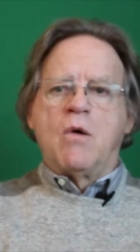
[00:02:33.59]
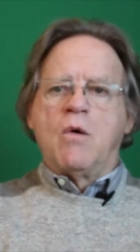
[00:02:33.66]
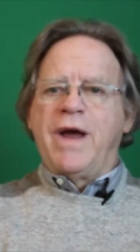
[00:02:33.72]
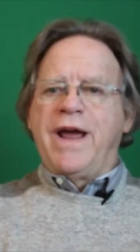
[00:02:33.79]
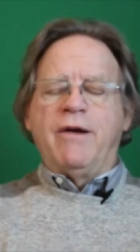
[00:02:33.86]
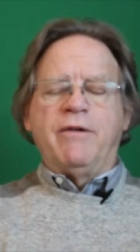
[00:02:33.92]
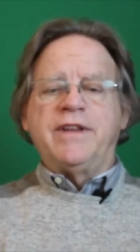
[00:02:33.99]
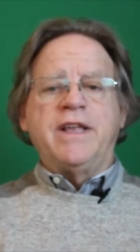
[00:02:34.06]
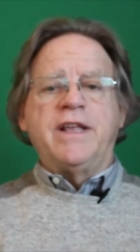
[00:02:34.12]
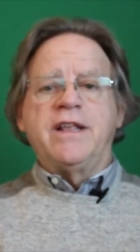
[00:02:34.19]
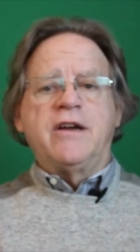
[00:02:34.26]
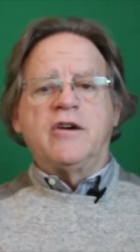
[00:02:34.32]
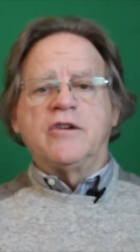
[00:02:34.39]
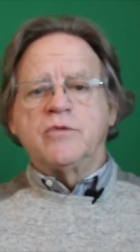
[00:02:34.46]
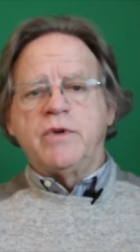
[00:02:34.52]
Everything that
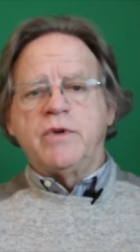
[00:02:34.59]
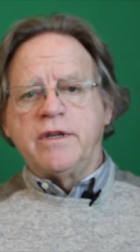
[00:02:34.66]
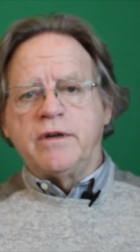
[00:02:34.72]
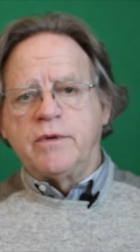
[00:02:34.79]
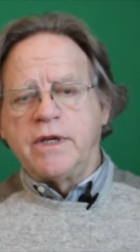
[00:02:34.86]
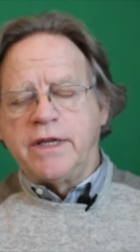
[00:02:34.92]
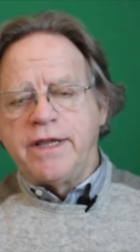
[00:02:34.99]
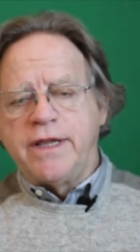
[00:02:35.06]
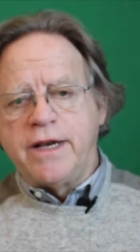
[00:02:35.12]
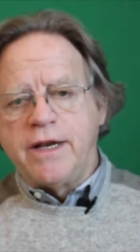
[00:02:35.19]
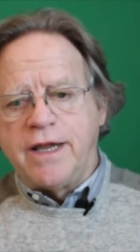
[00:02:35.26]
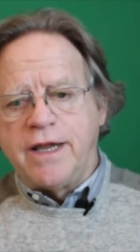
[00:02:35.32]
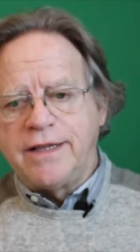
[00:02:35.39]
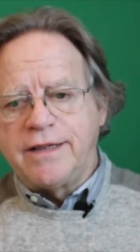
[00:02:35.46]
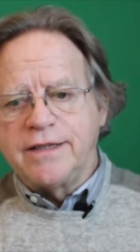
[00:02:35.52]
goes with it, really. They don't
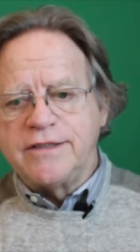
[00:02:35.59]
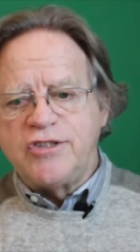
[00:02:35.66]
like the